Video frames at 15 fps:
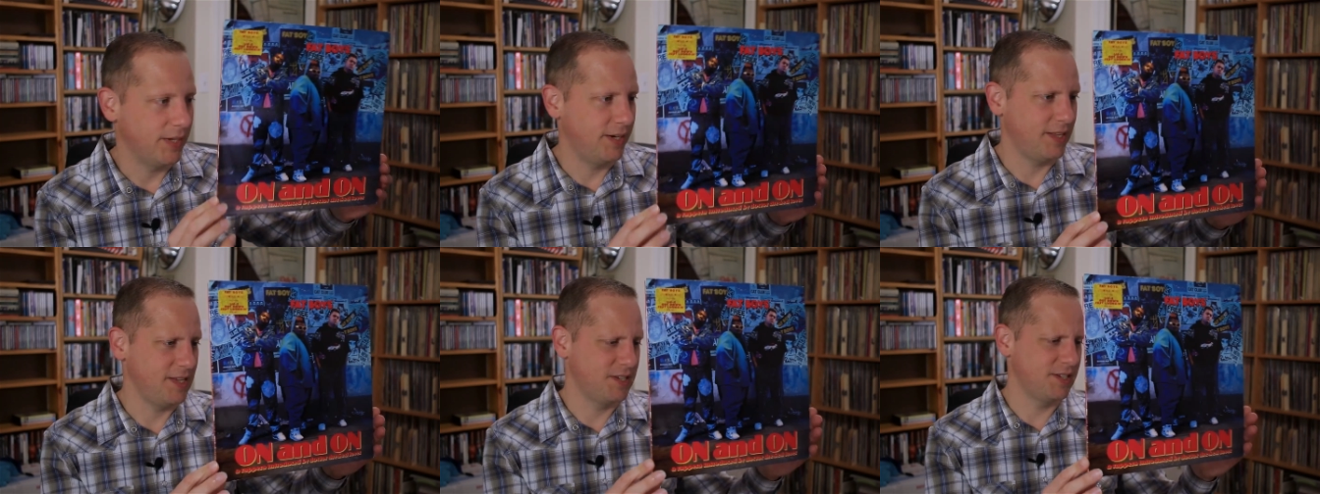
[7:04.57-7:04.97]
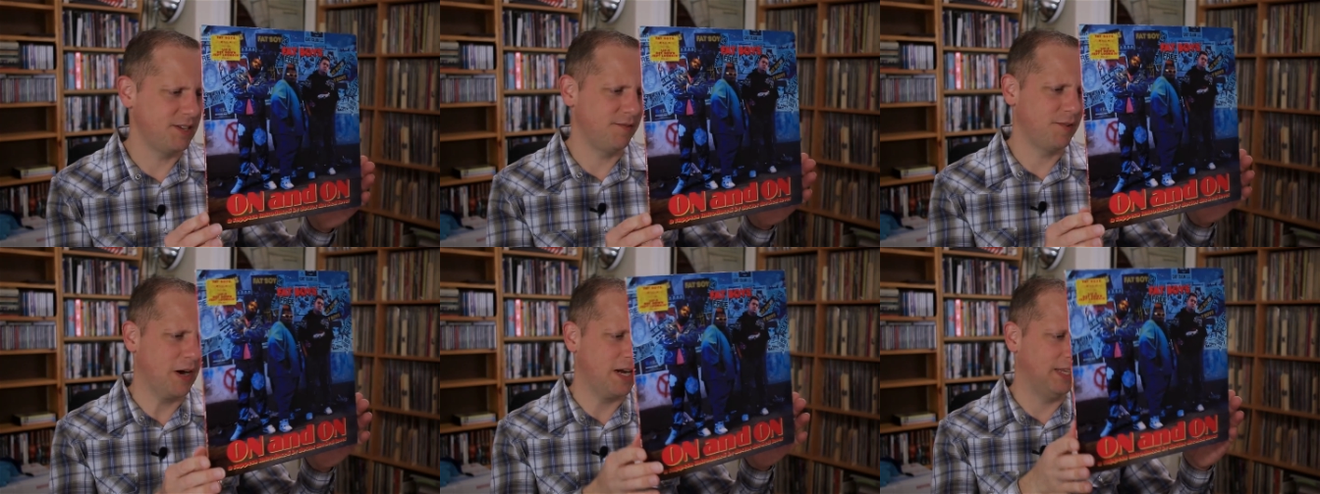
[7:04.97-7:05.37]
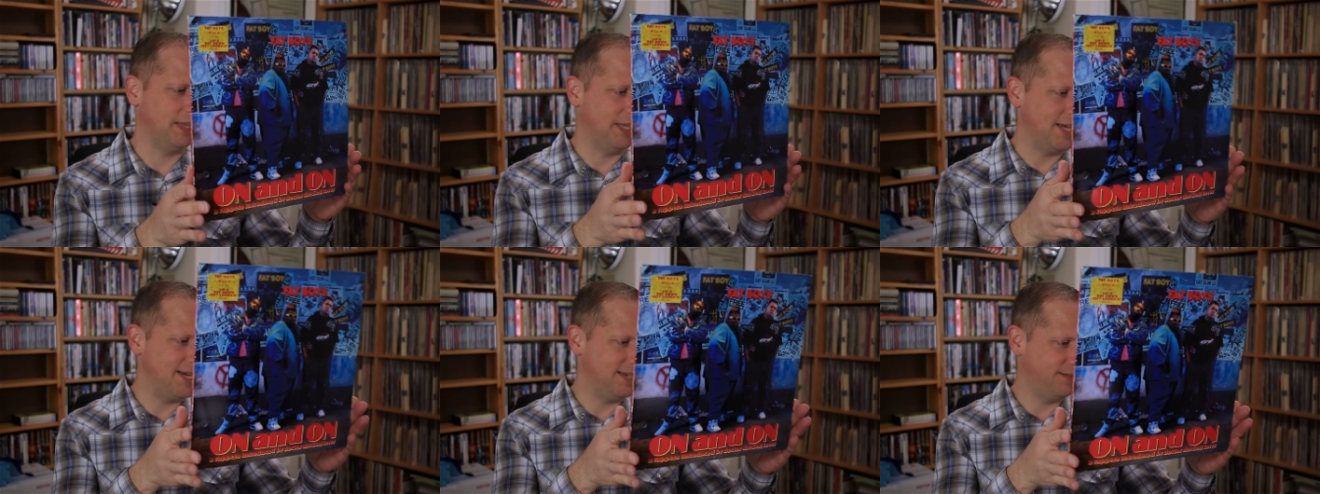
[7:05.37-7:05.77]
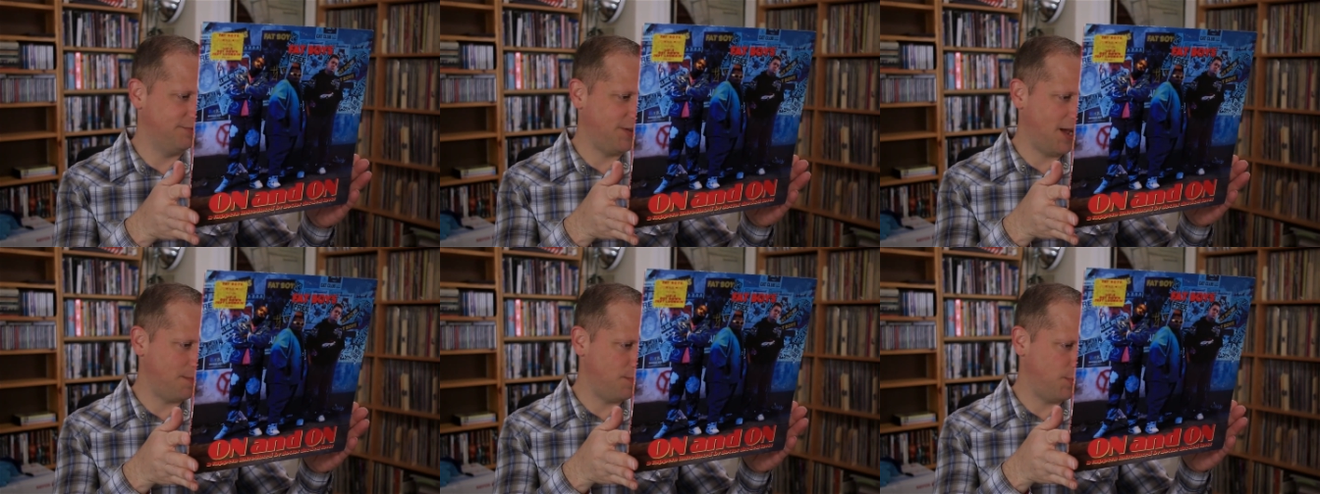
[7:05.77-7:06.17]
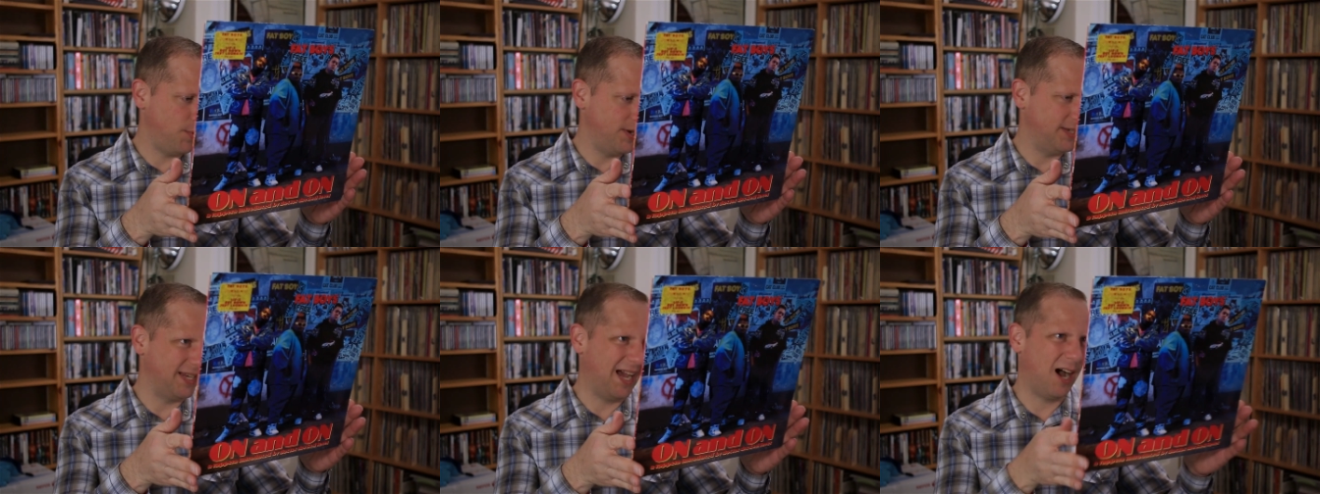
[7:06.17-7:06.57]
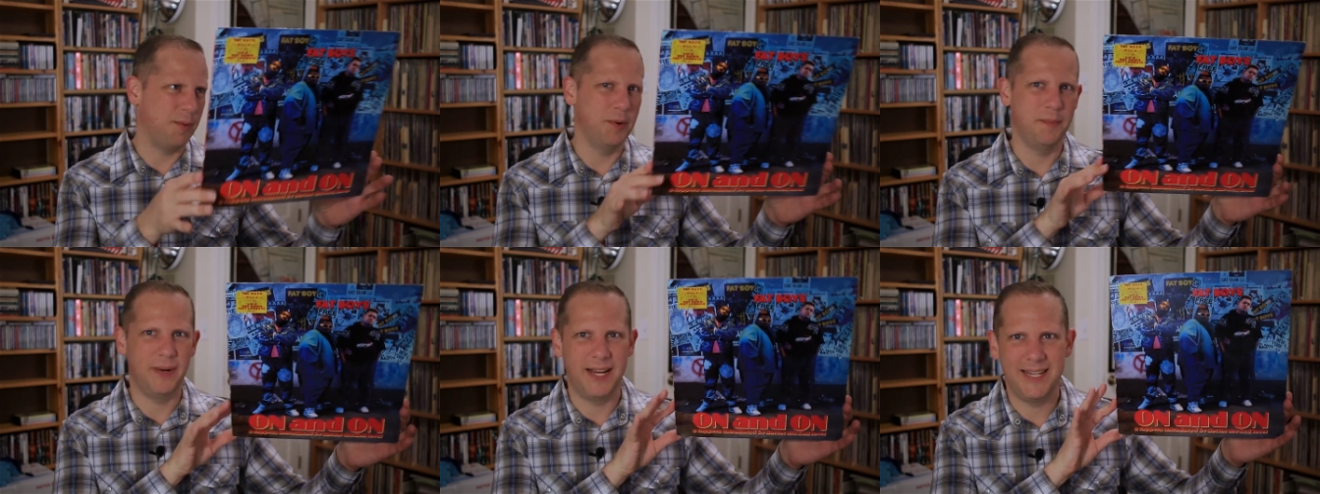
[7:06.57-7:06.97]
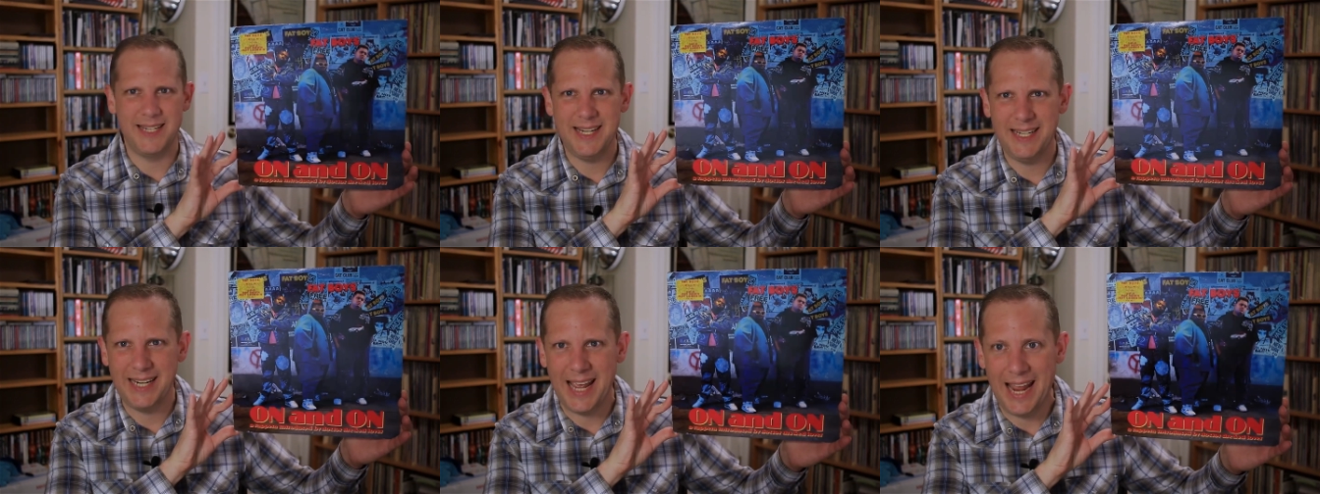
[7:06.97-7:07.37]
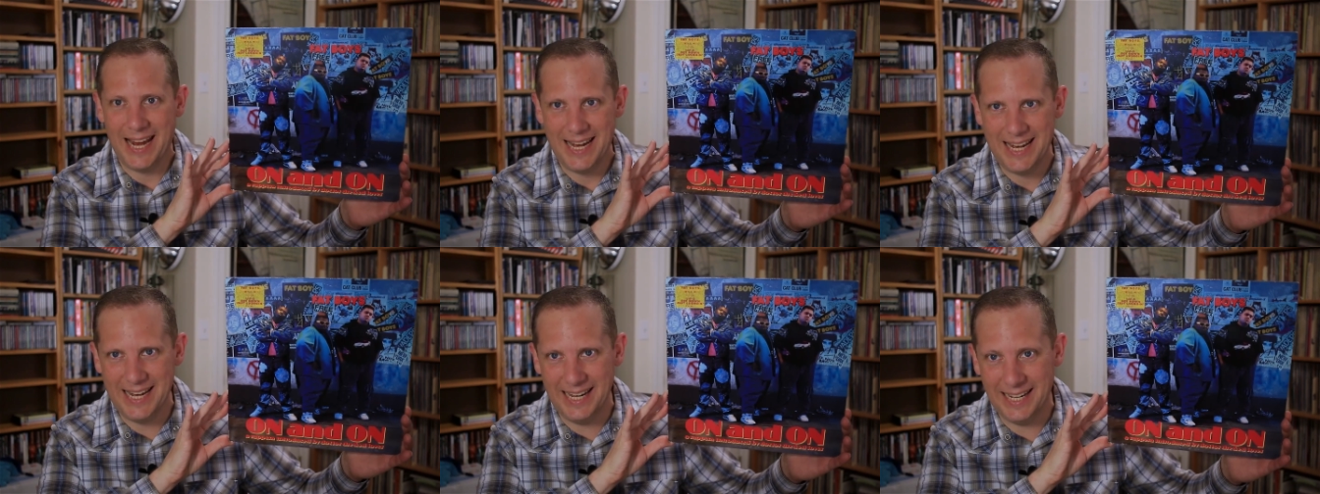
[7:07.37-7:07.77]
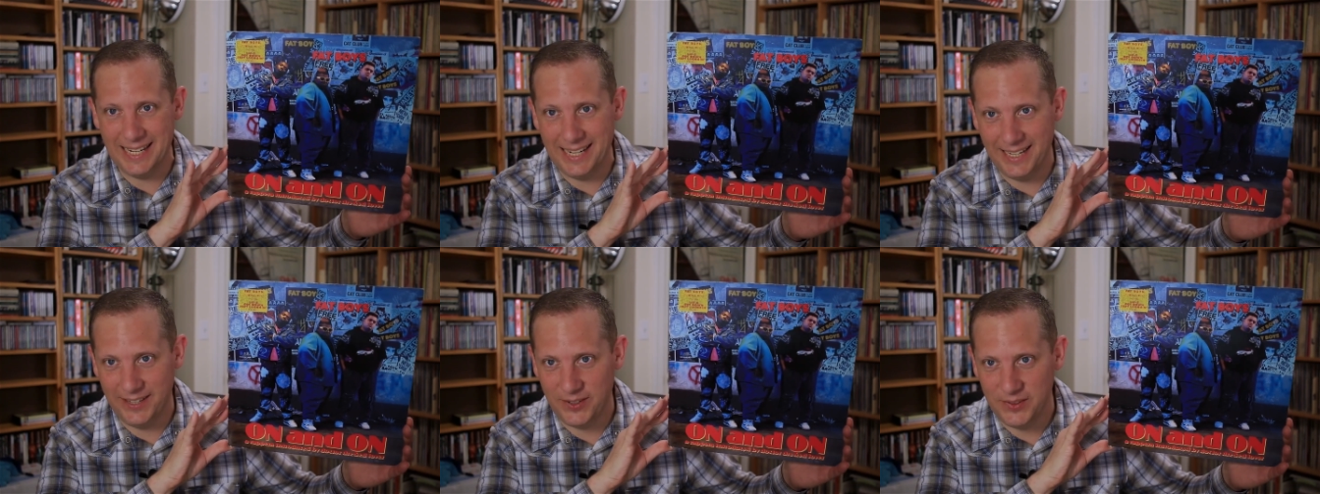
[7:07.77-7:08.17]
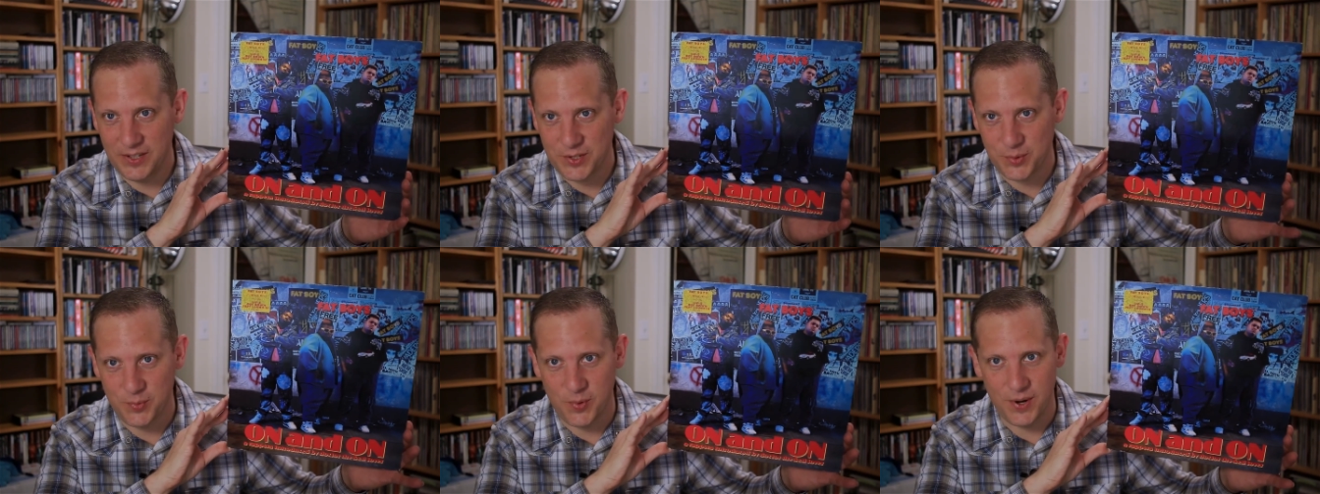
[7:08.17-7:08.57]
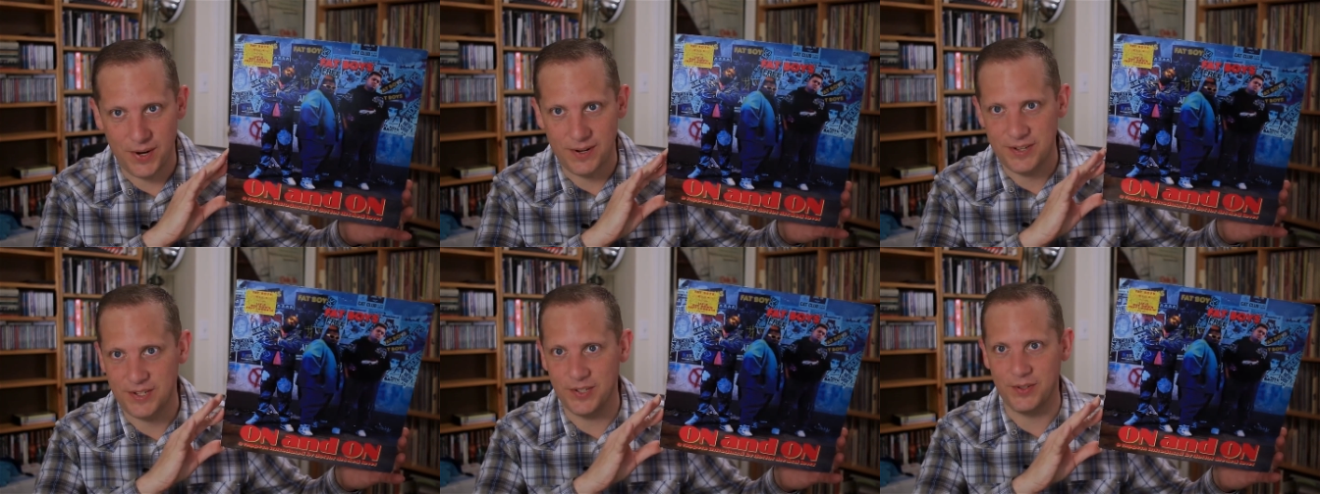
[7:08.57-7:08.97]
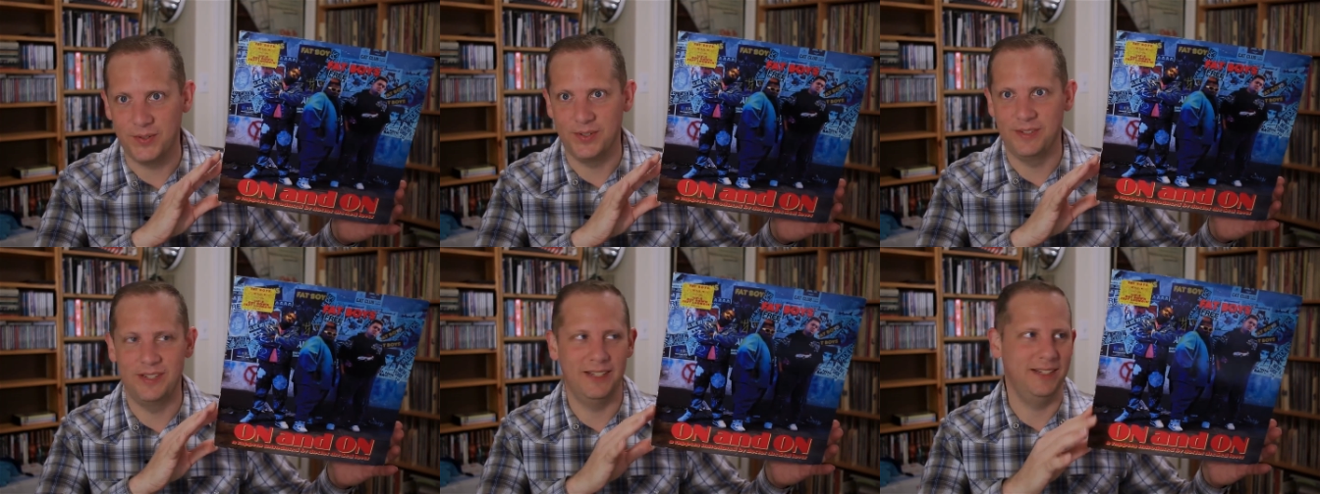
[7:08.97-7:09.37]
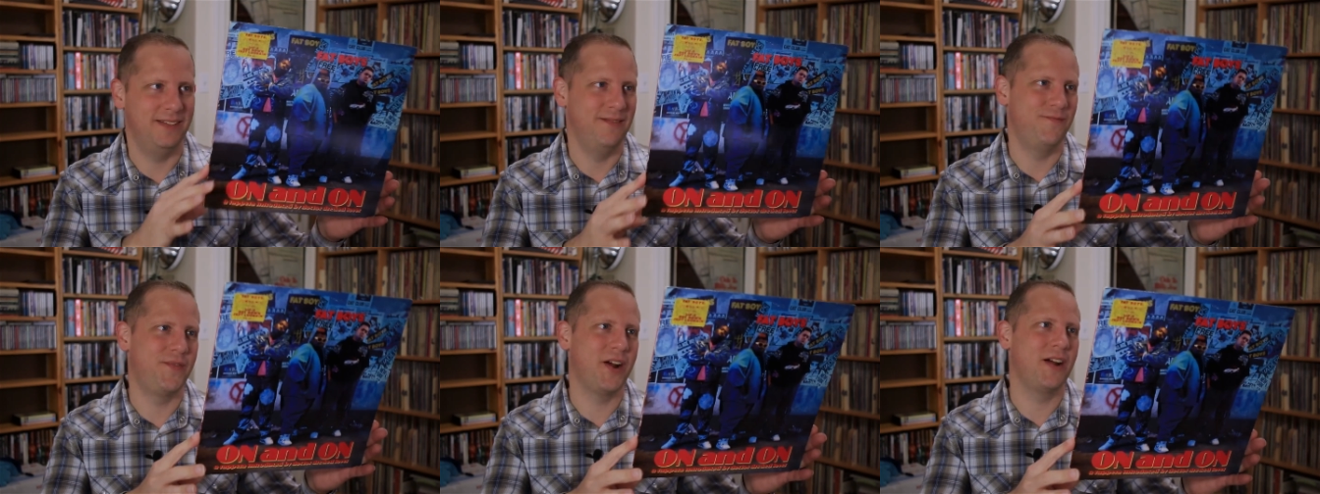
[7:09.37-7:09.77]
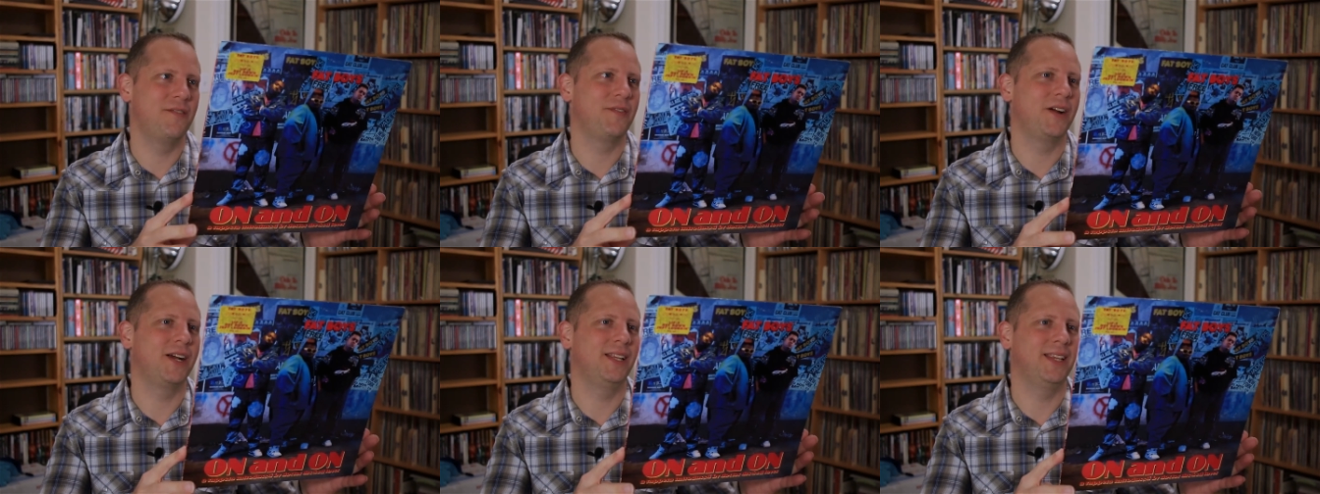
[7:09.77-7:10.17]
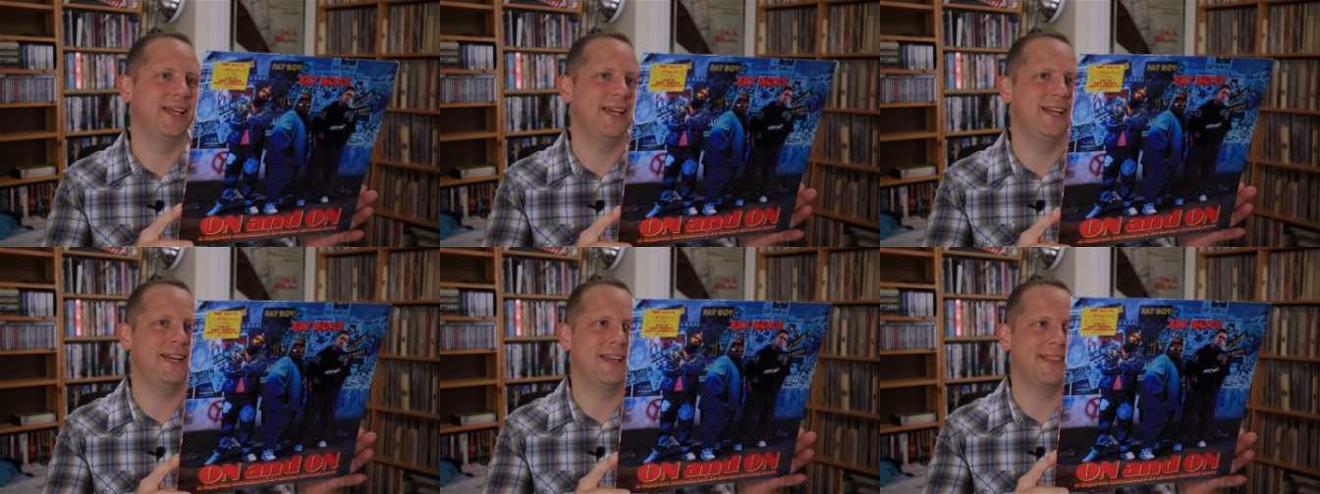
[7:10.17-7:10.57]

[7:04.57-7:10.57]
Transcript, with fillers: Uh, this is a very late Fat Boys album, 1989 on this one, so very very late.